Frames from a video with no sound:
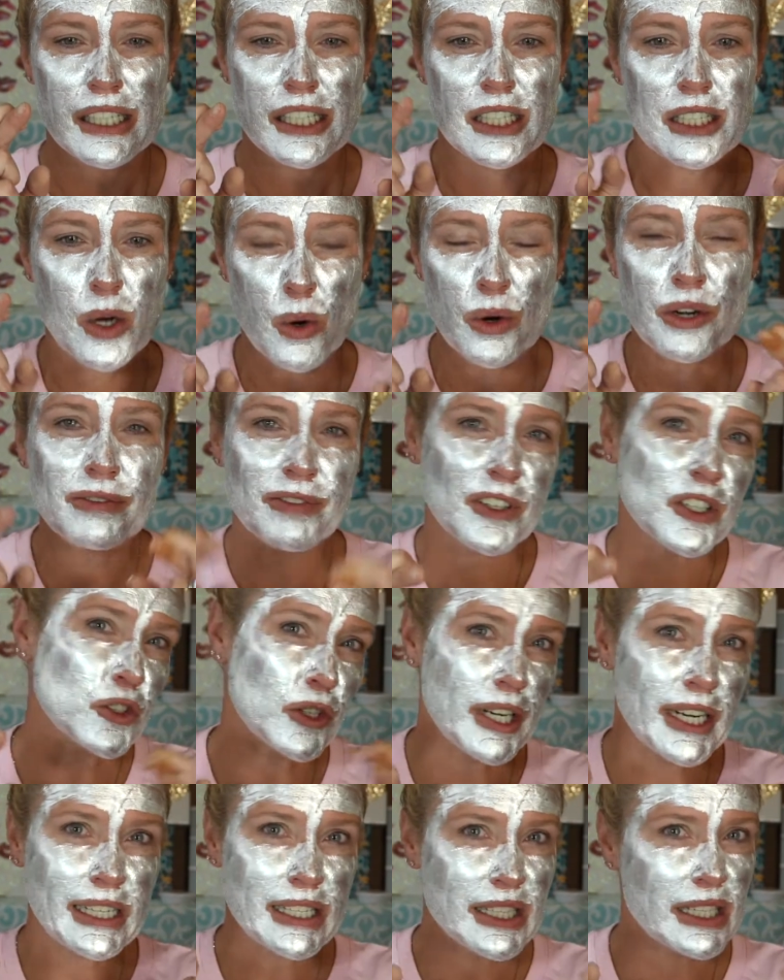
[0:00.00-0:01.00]
going for
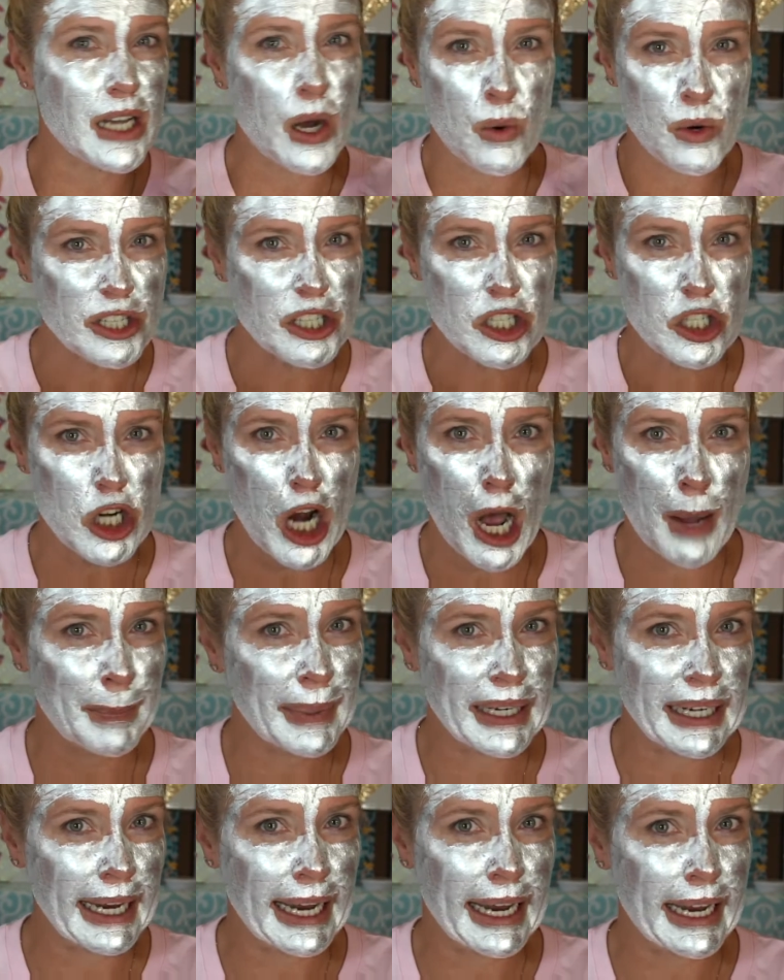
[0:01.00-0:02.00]
drinks, going
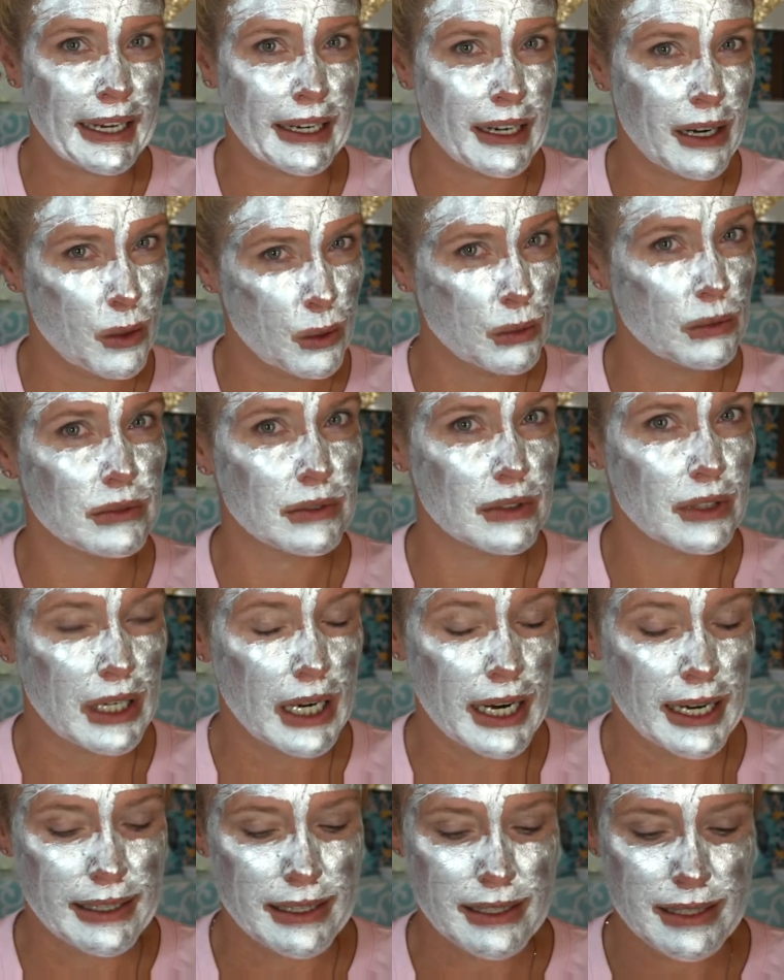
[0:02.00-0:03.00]
shopping, hanging out
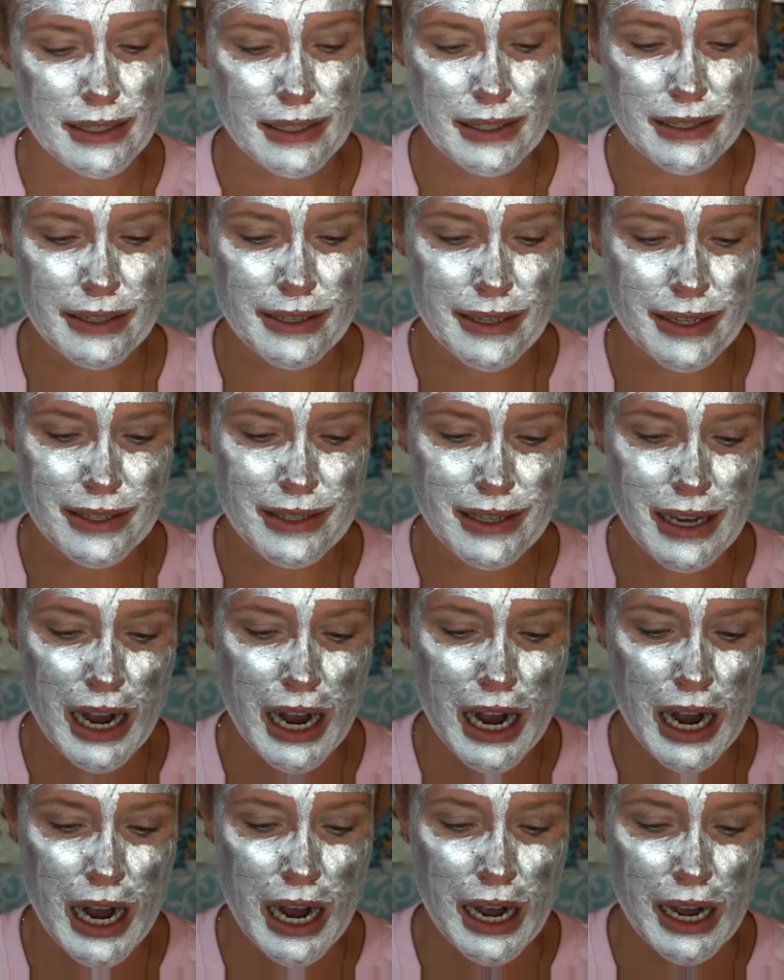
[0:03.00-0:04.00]
kind of sisters.
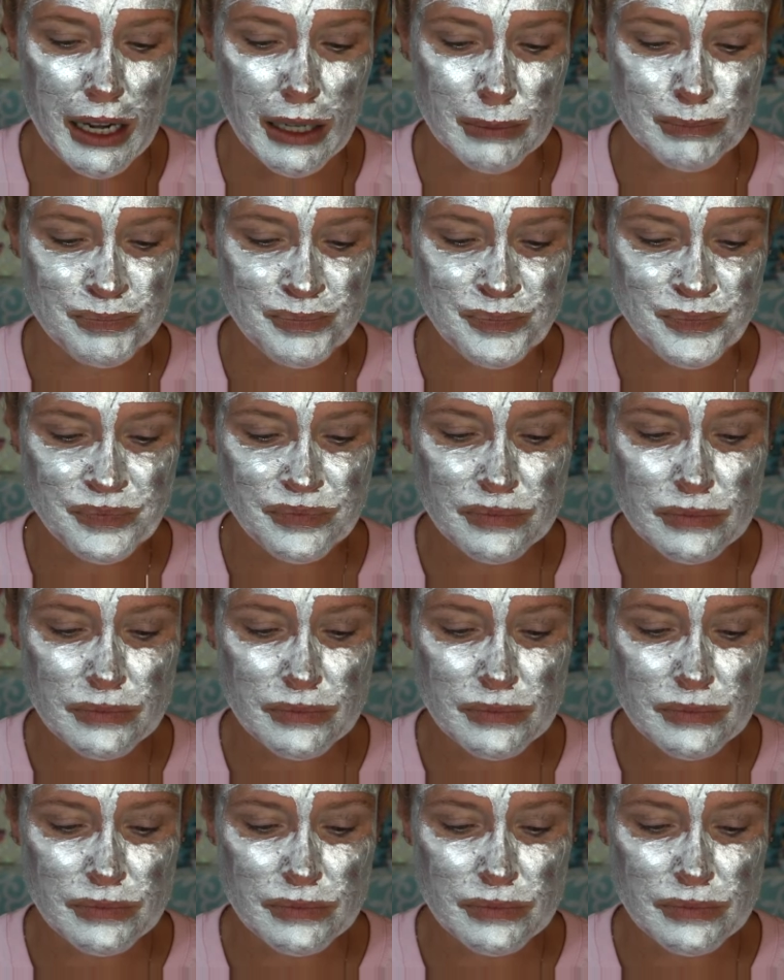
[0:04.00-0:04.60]
Um,